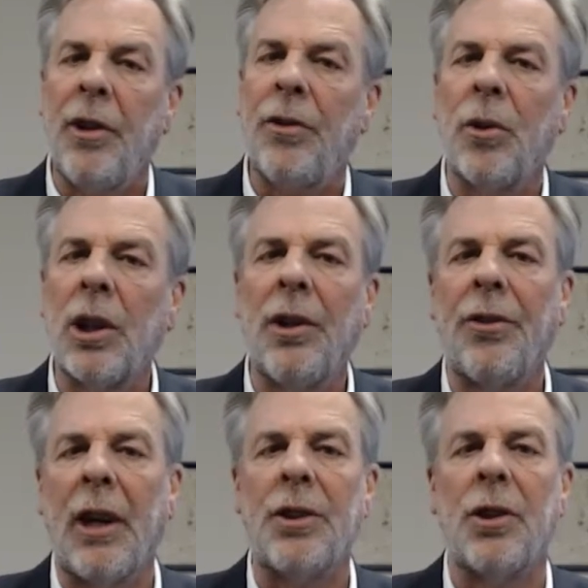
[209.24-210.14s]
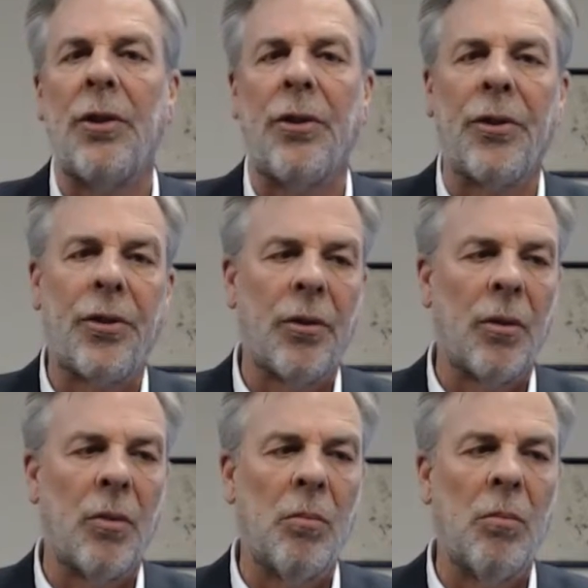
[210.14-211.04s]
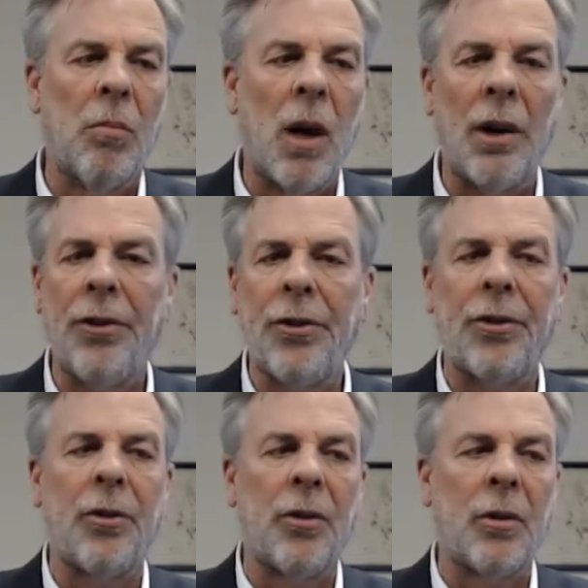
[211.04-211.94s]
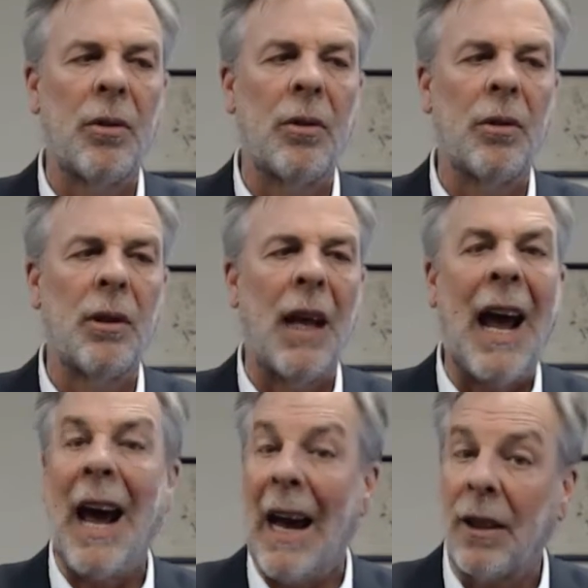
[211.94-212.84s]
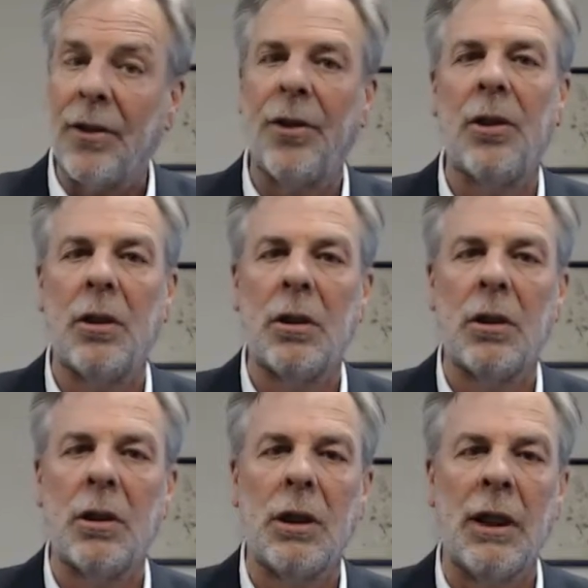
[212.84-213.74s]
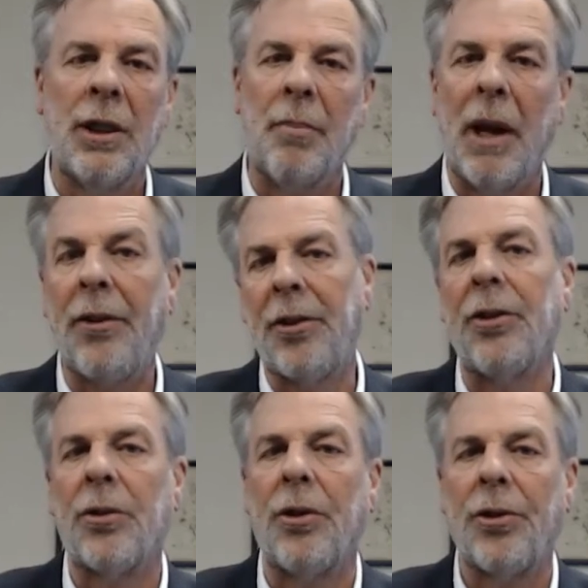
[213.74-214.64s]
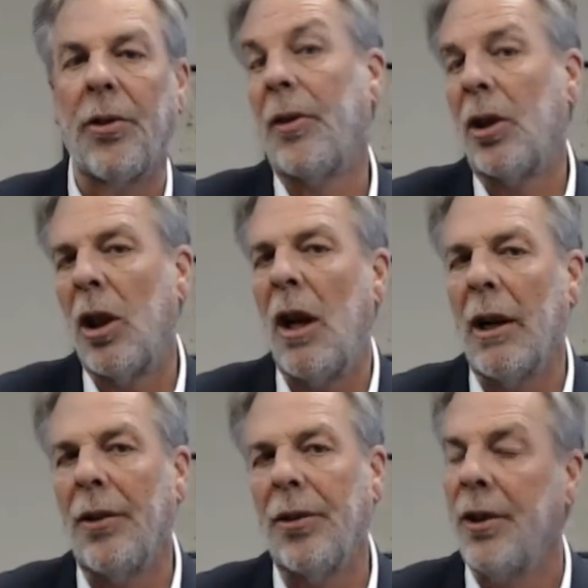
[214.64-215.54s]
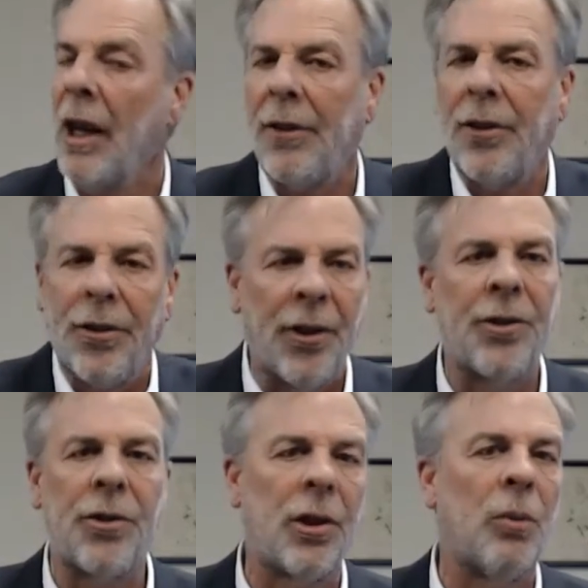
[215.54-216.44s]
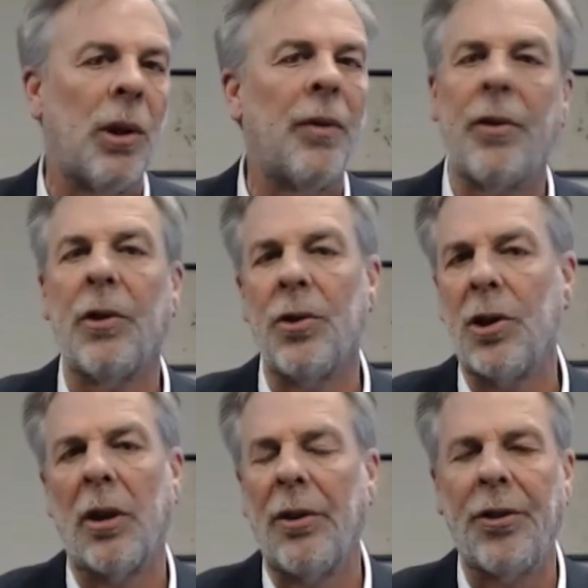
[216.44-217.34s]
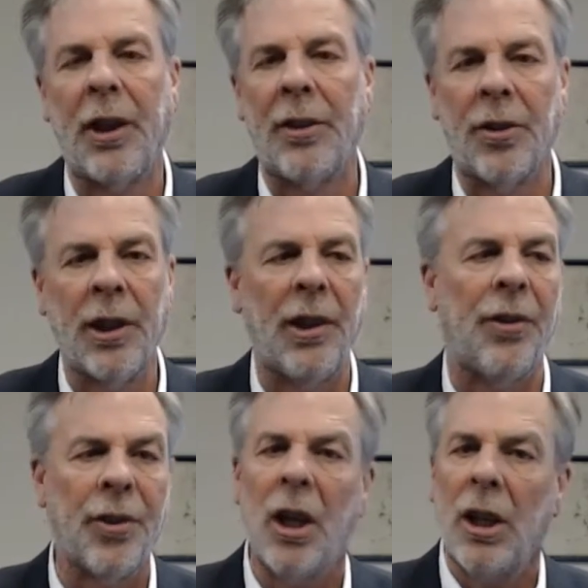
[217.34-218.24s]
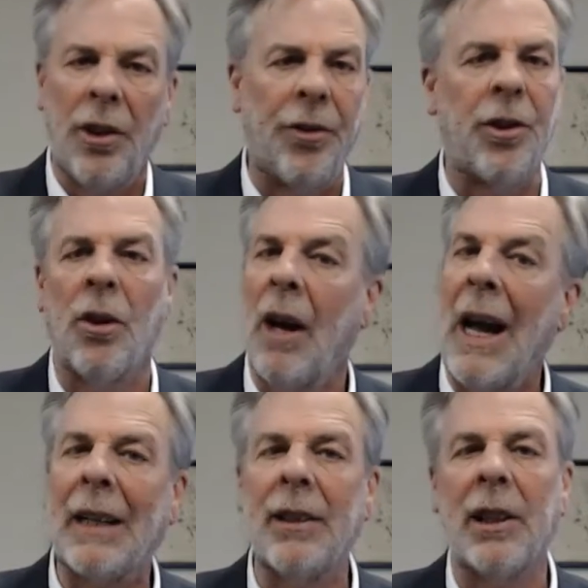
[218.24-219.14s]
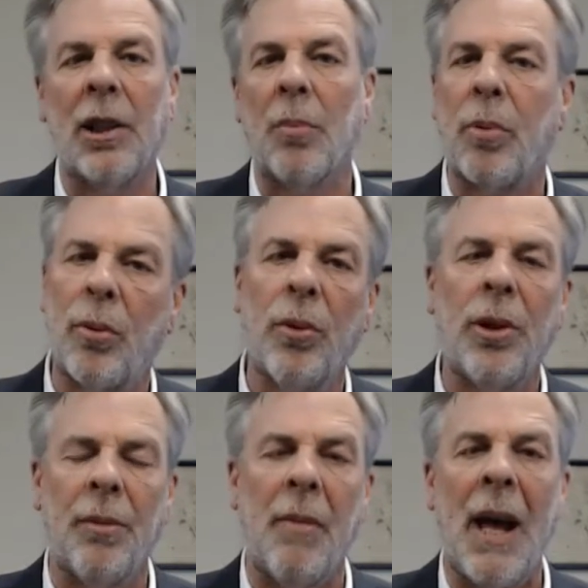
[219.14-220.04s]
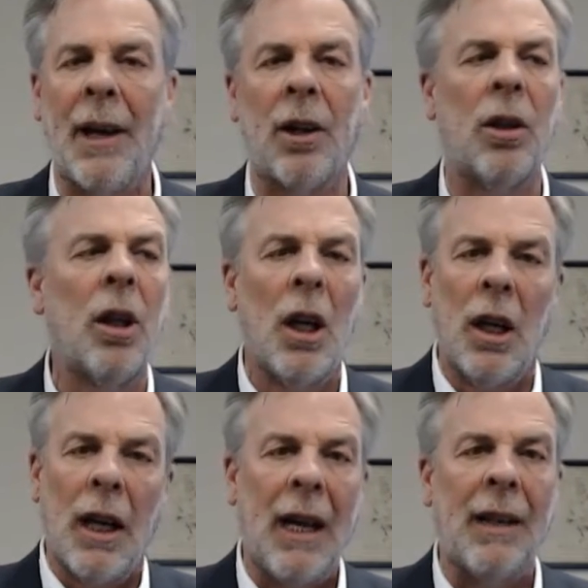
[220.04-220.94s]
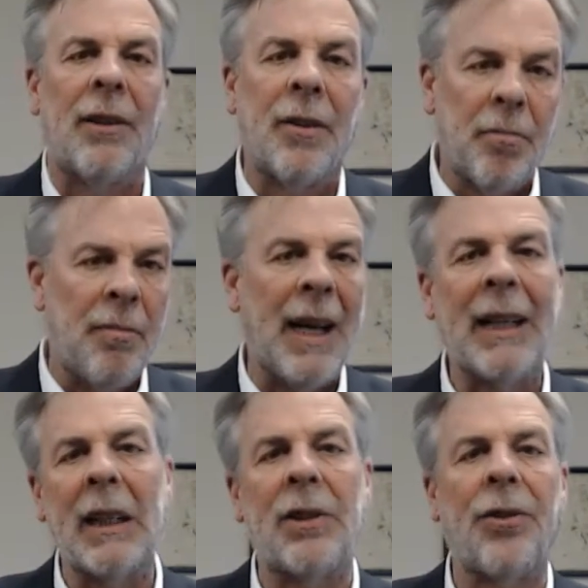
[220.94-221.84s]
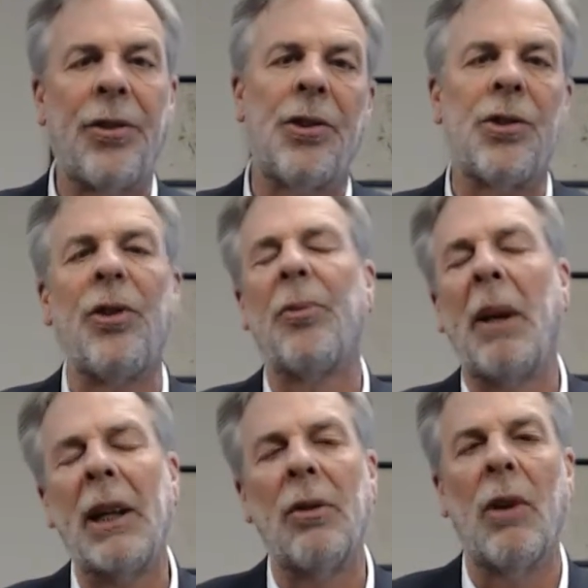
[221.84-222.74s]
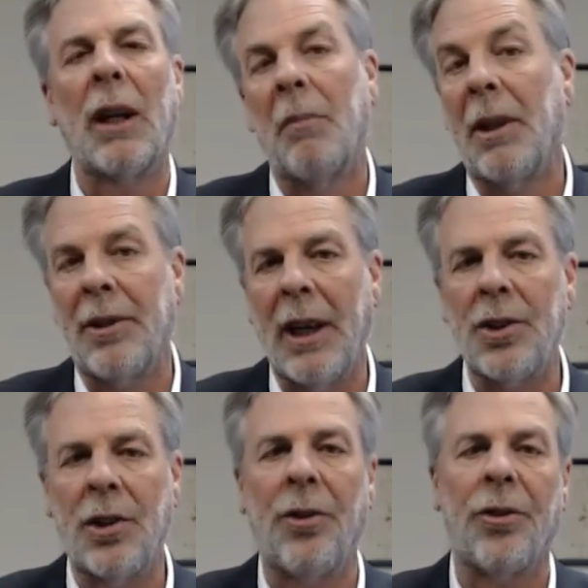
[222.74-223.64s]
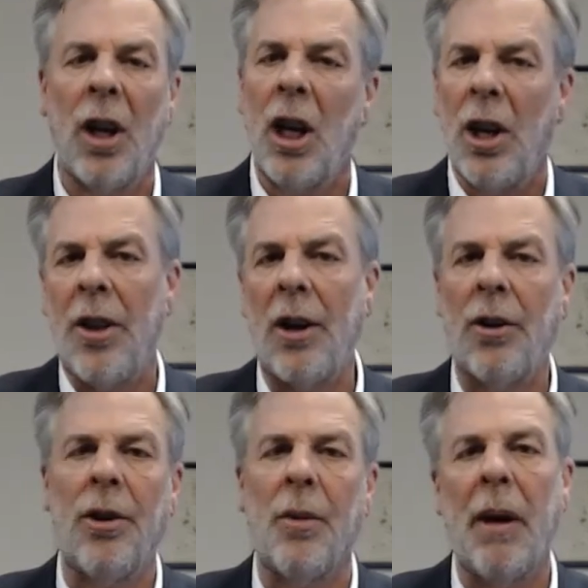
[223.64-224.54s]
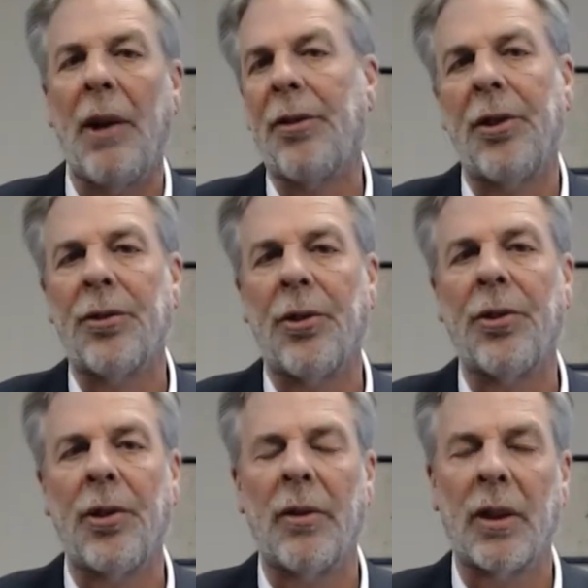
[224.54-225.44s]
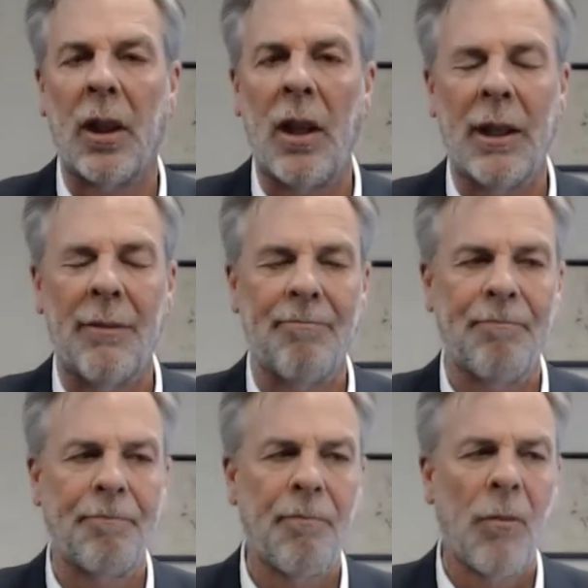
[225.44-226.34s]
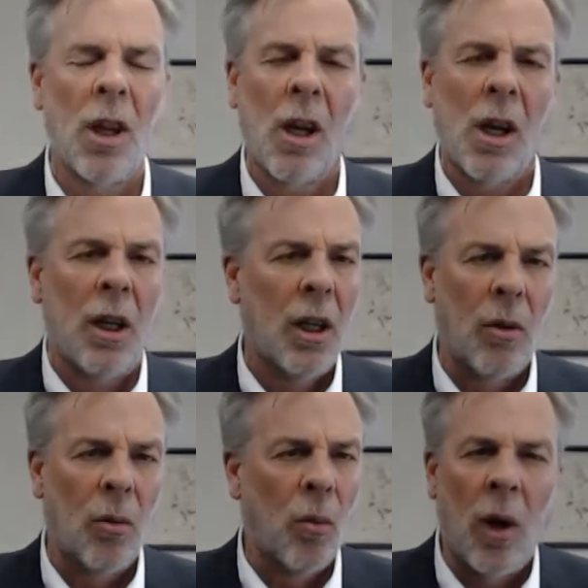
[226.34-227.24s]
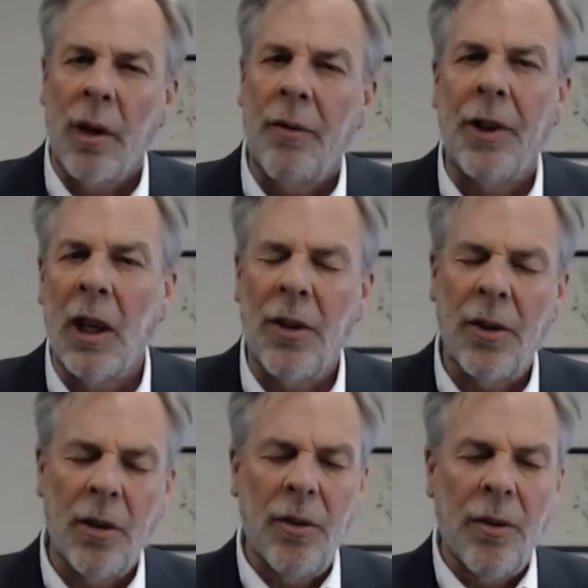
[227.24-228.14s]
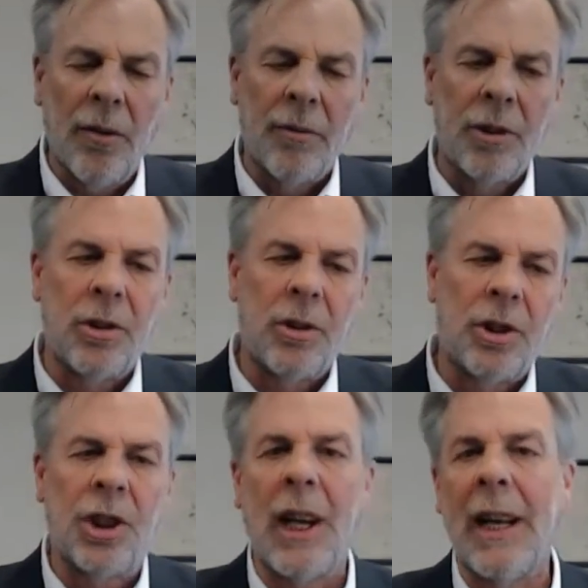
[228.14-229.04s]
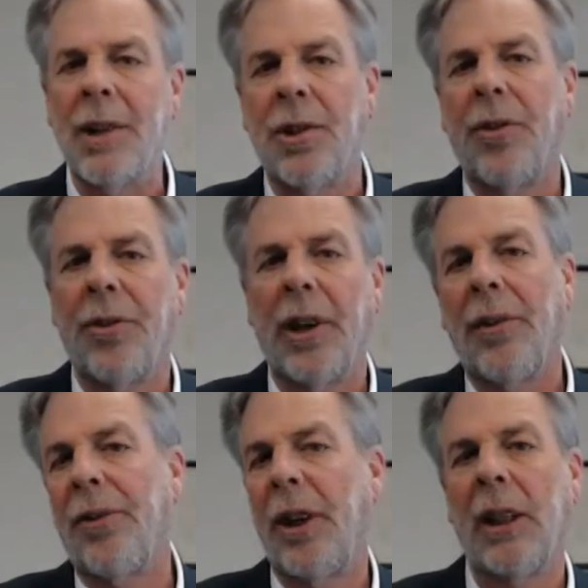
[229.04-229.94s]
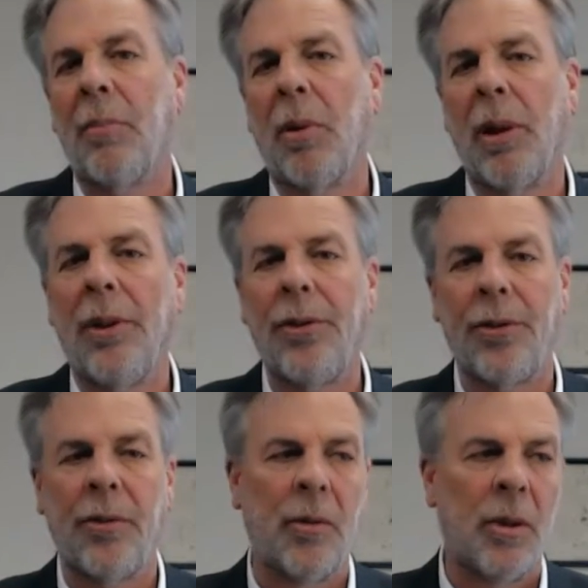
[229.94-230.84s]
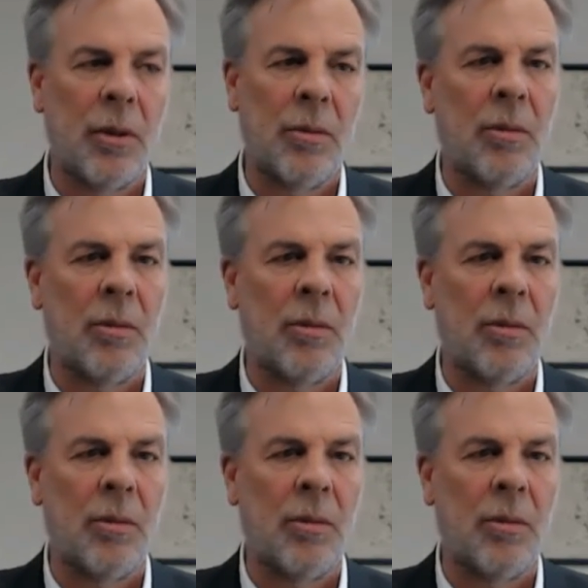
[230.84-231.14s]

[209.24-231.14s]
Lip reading: These organizations must act in the best interest of their clients. And that's essentially what a fiduciary standard is that you're acting in a prudent manner and making decisions, making recommendations that are in the best interest of the client. One of the other changes that is taking place